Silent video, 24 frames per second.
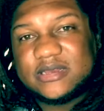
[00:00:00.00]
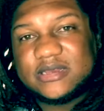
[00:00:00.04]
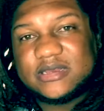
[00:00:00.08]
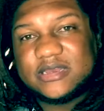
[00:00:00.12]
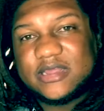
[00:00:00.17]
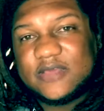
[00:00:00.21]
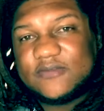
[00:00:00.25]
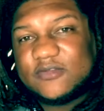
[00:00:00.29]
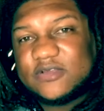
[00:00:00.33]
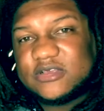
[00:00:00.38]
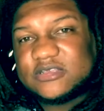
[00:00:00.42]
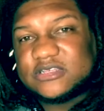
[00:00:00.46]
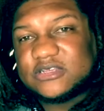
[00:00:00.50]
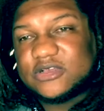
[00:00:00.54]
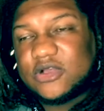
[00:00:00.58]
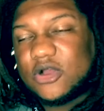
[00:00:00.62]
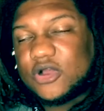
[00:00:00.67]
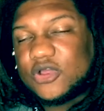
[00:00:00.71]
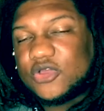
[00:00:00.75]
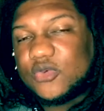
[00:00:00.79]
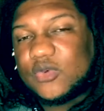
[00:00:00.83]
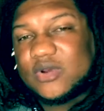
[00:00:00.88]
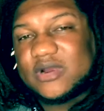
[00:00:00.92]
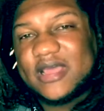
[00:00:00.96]
Definitely a cigar
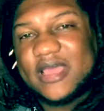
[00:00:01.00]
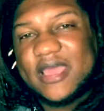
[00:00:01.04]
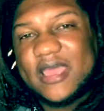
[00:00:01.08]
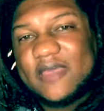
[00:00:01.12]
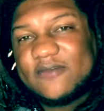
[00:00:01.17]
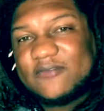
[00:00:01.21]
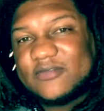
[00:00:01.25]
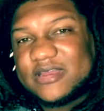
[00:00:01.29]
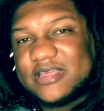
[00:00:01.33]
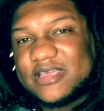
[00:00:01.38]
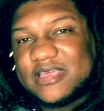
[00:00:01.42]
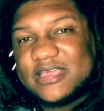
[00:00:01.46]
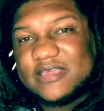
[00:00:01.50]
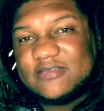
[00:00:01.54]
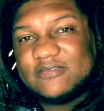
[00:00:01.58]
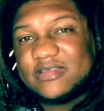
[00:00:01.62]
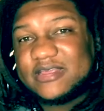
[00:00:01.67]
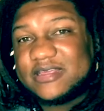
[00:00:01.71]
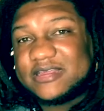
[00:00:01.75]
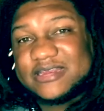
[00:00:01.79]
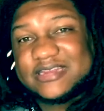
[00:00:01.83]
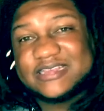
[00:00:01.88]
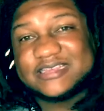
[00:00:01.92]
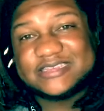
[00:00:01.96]
you want to have in the evening.
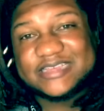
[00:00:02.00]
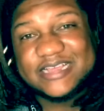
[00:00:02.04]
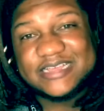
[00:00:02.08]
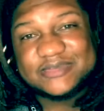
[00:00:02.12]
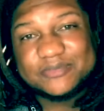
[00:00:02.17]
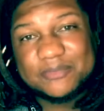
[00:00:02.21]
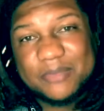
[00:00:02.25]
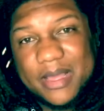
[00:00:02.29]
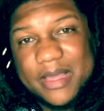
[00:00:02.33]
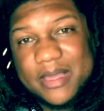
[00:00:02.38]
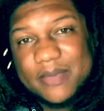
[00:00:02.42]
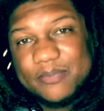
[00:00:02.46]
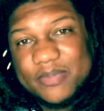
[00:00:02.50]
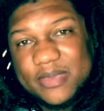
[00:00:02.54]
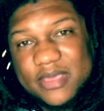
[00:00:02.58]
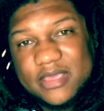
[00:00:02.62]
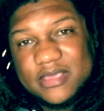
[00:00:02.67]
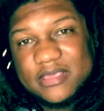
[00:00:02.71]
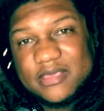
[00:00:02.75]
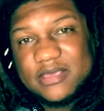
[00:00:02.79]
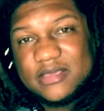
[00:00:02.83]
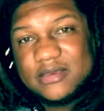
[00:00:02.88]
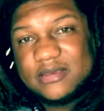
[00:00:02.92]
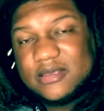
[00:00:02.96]
At least that's my
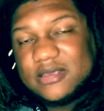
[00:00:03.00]
opinion.